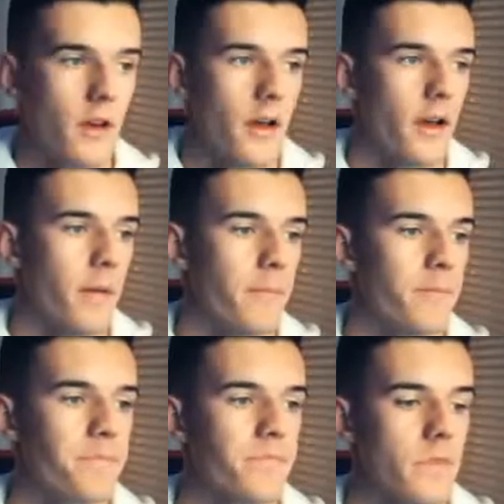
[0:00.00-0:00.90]

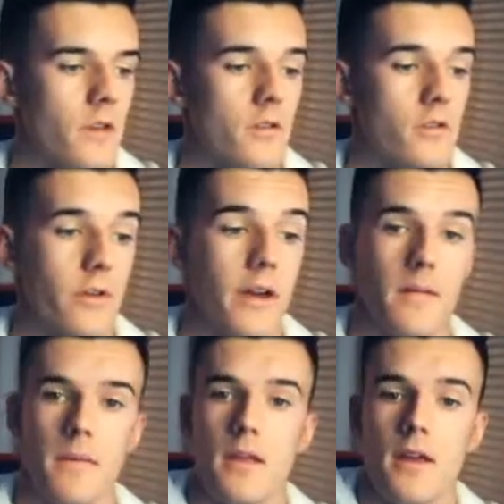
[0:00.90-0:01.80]
So
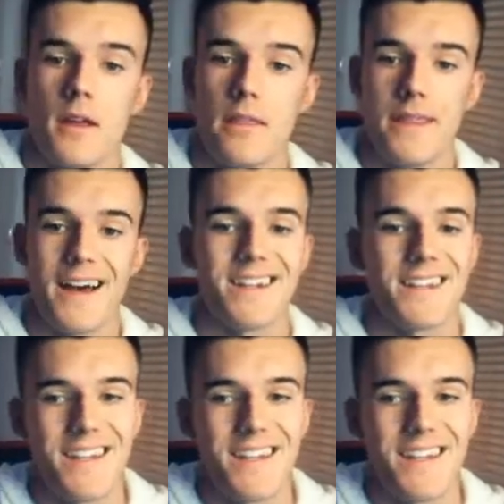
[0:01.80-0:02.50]
yeah, that